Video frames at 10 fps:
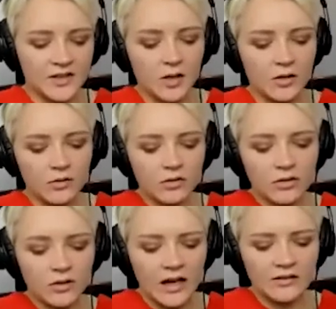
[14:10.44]
So,
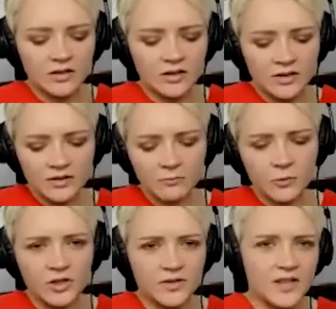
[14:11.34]
how long
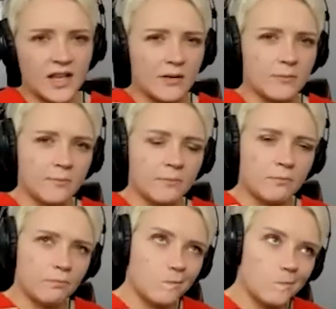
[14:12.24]
would you say
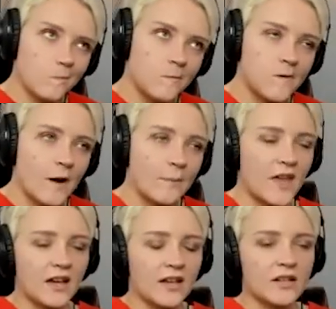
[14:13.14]
from
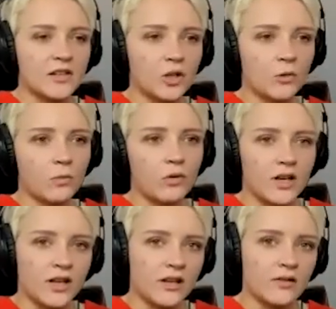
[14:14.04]
that initial
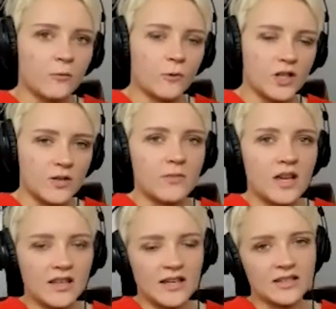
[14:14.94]
point when you
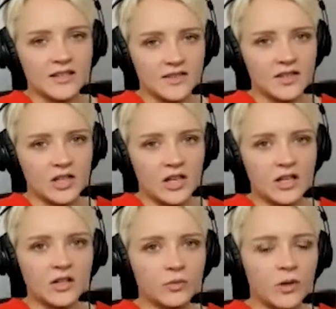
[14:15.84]
made that
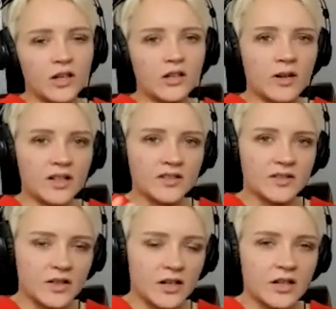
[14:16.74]
decision to where you had
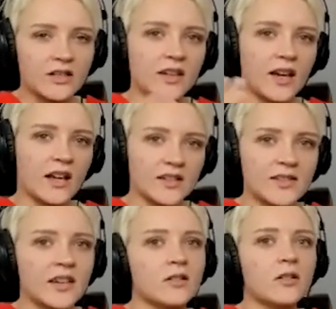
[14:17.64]
started to kind of
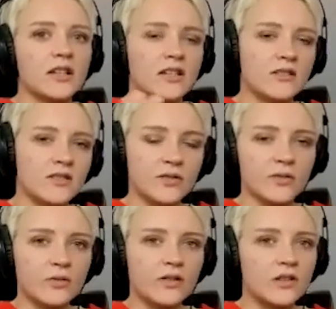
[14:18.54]
settle
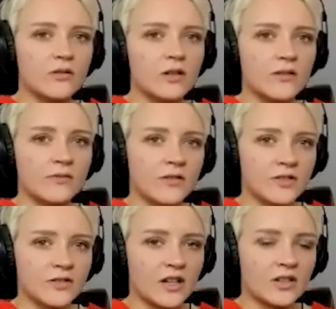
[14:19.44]
into the new
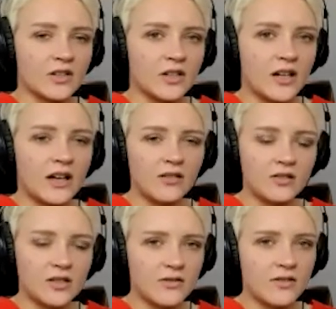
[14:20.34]
infrastructure? How
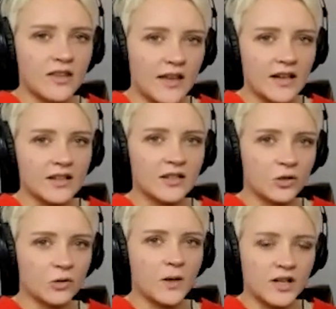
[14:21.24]
long do you think that
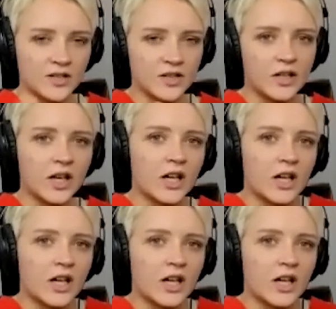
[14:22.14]
initial part took?